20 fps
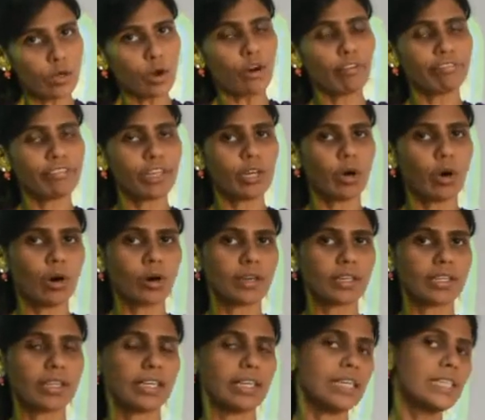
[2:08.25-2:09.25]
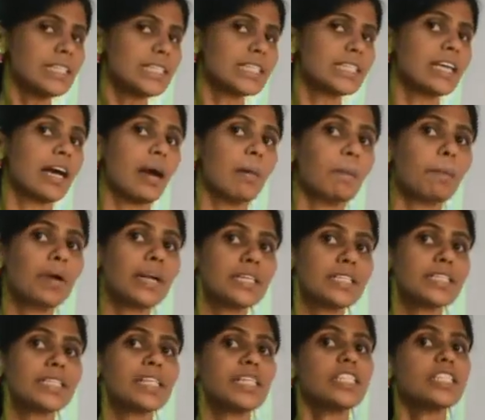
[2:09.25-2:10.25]
of the organelles
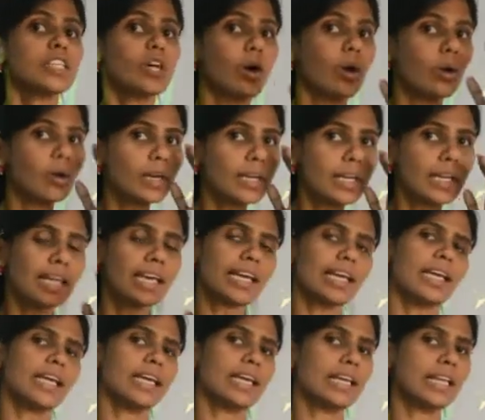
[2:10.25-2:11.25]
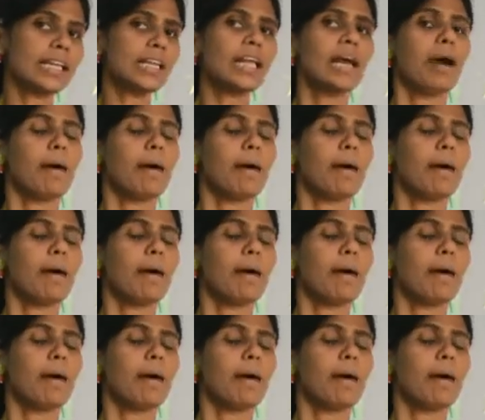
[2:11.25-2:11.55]
present only in